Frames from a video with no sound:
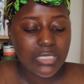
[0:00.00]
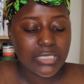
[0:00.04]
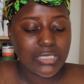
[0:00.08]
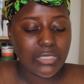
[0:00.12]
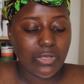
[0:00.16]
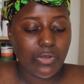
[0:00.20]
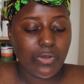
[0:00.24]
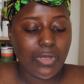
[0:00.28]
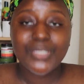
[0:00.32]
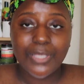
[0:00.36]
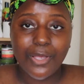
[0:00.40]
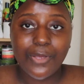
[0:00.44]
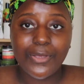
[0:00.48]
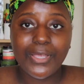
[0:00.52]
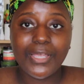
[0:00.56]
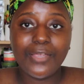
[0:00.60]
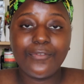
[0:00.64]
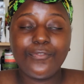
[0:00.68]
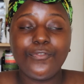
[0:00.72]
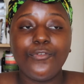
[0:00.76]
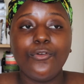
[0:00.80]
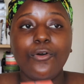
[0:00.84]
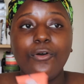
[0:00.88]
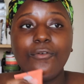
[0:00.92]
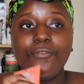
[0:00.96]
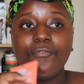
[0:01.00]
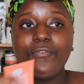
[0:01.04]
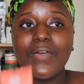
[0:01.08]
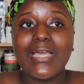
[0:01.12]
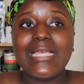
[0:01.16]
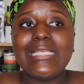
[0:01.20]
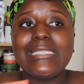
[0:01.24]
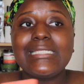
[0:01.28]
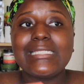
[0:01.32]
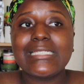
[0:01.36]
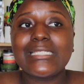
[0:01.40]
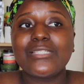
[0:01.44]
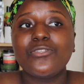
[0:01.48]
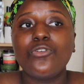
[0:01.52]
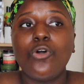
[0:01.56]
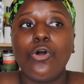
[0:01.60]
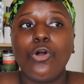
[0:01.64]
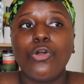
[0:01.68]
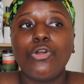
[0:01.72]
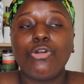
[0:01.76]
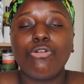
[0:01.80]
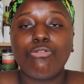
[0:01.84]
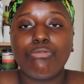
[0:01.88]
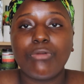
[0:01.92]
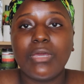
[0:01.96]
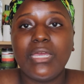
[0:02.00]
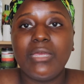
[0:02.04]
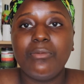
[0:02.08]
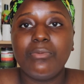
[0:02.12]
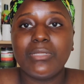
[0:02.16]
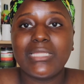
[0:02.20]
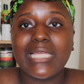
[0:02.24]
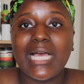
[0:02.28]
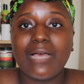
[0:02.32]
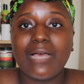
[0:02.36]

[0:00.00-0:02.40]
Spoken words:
So if your face does not agree with